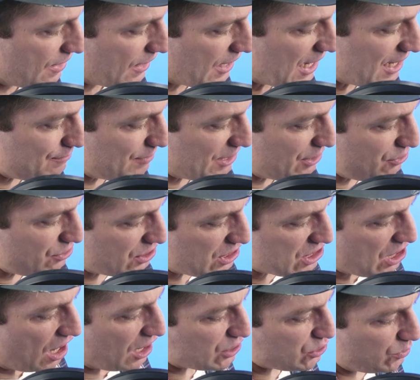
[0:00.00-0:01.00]
Can it be used to
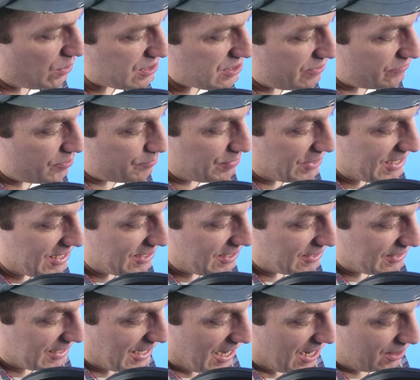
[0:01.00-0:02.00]
talk to us of the
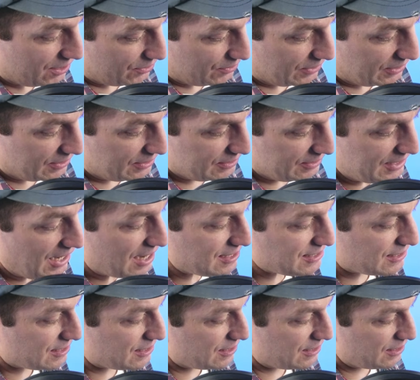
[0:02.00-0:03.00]
peanut gallery?
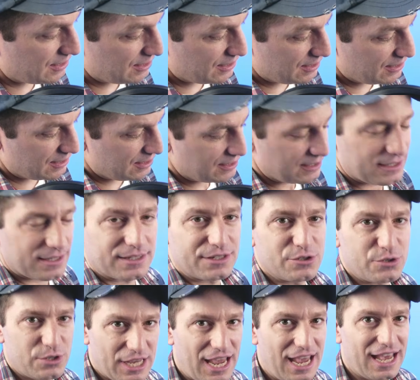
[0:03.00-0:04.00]
Yes,
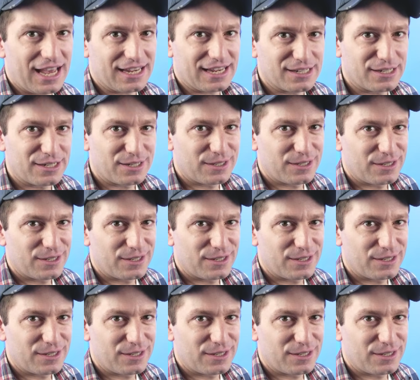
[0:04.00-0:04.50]
you can.